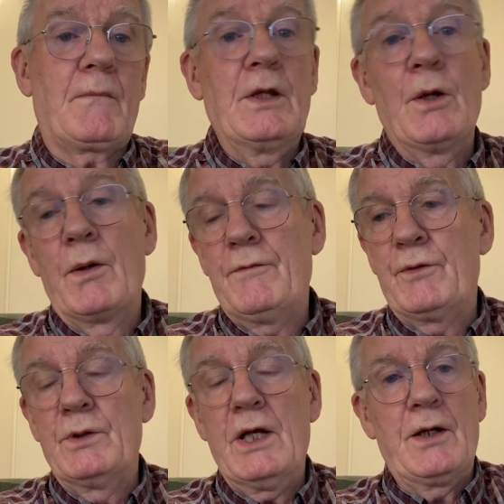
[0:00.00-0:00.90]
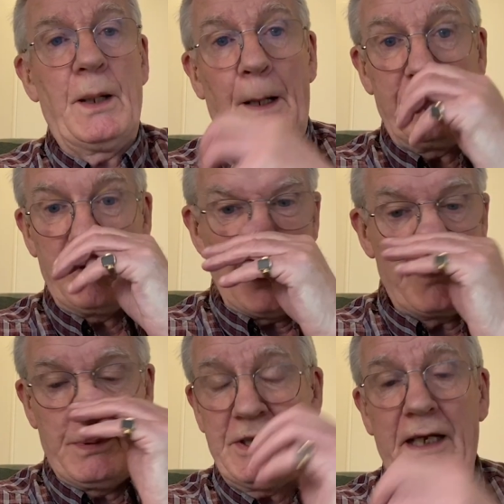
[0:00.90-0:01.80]
If you need a
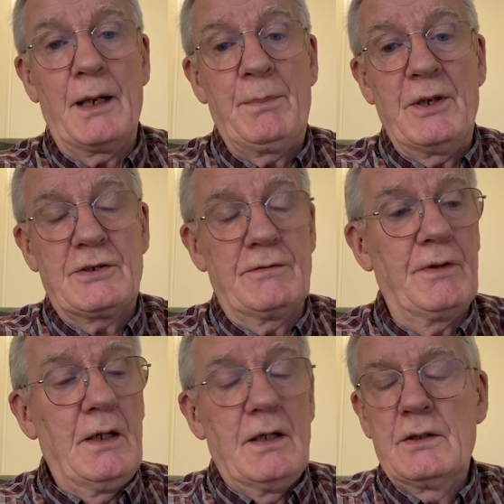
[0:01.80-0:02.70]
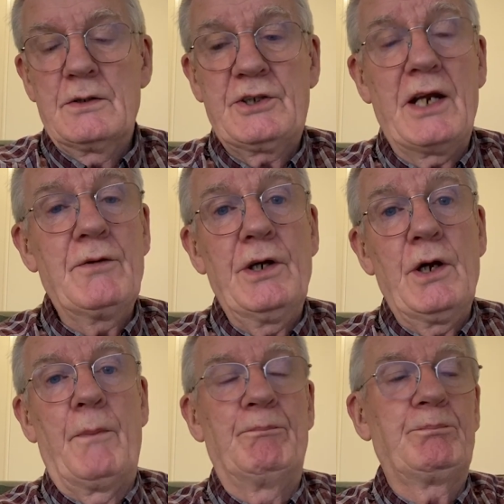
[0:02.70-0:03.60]
particular piece of
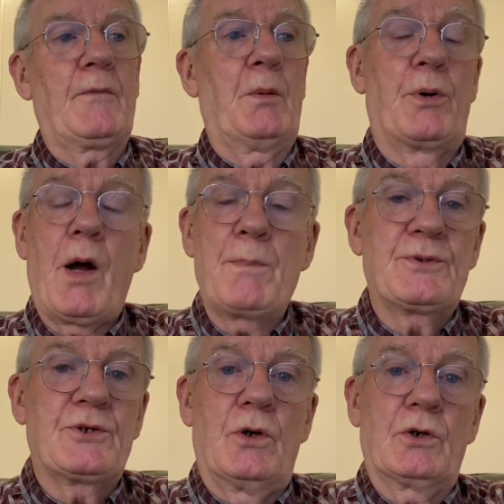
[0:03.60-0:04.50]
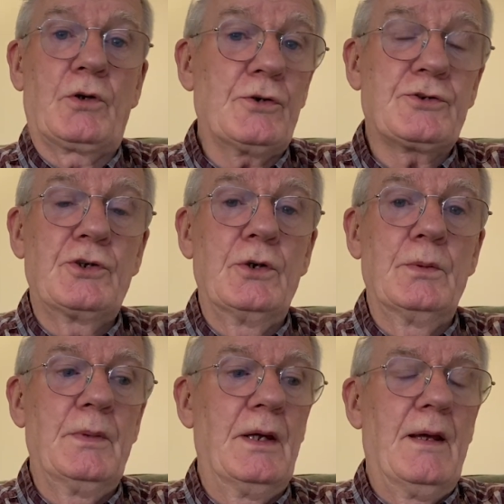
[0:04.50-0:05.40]
scenery or props or costume,